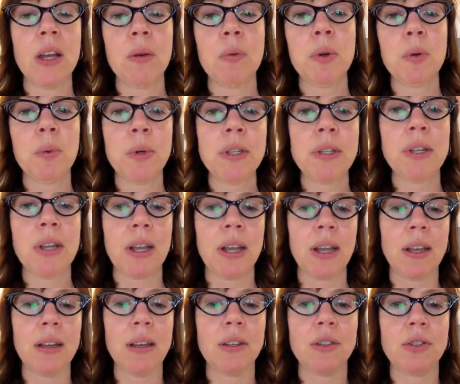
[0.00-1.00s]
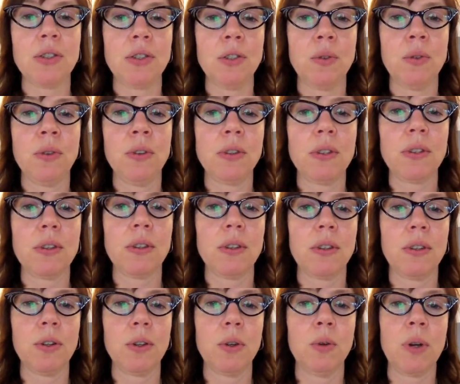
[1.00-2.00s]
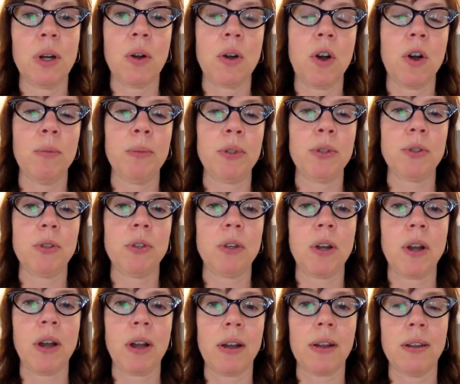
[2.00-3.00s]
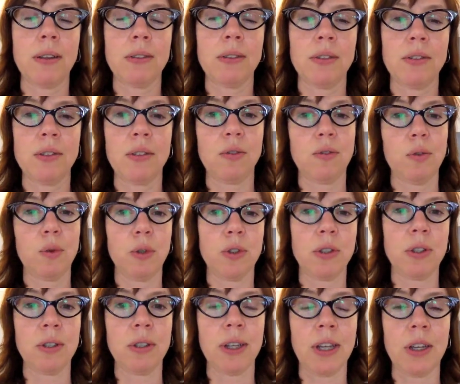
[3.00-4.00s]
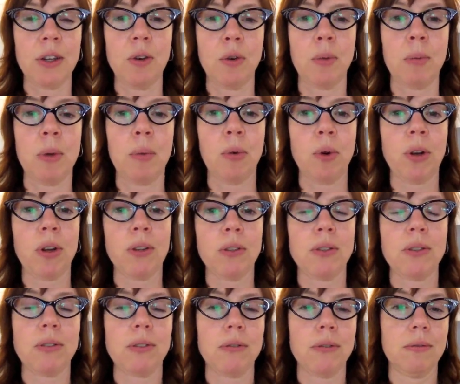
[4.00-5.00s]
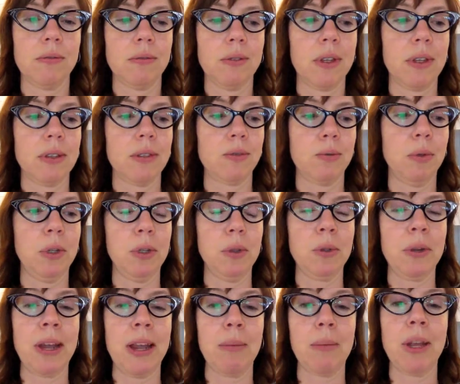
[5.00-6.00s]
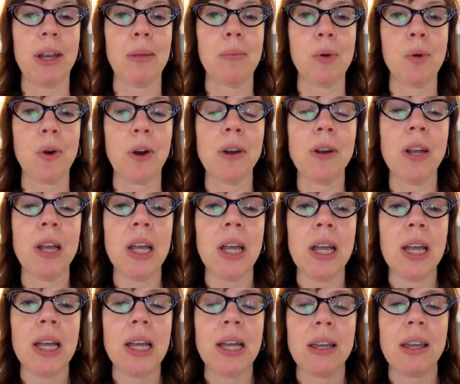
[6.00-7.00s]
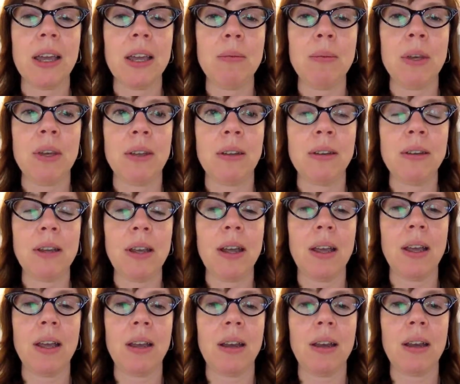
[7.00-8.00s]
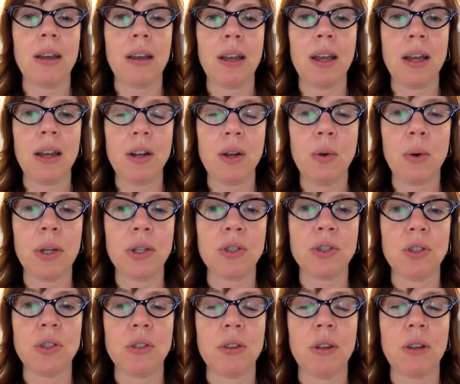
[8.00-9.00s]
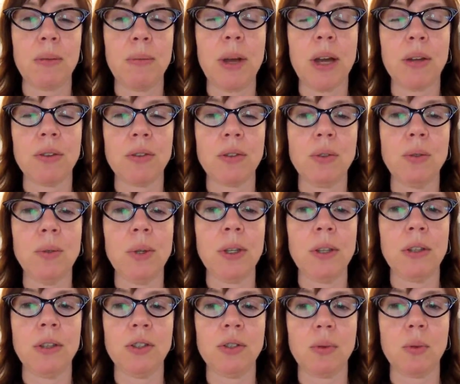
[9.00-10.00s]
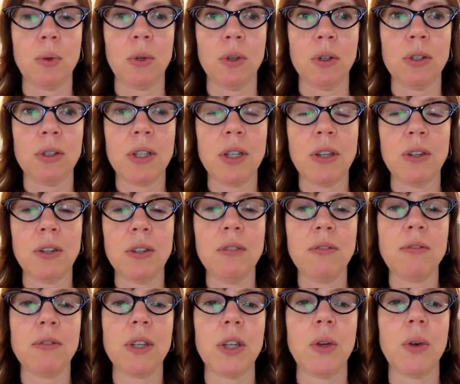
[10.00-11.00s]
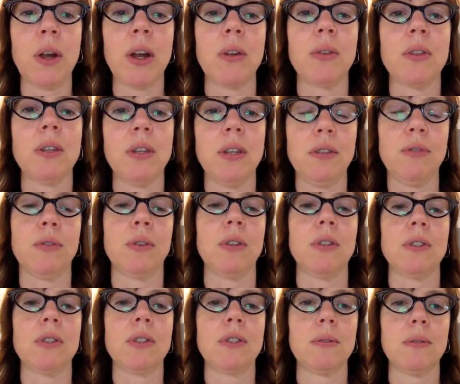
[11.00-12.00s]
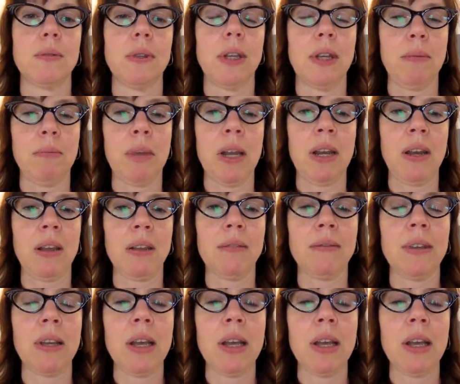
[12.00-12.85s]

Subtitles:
Well, one day, a student who I'll call Mr. Tanaka, since unfortunately I don't remember his real name anymore, came in and had a question about two English words. He couldn't figure out the difference in meaning.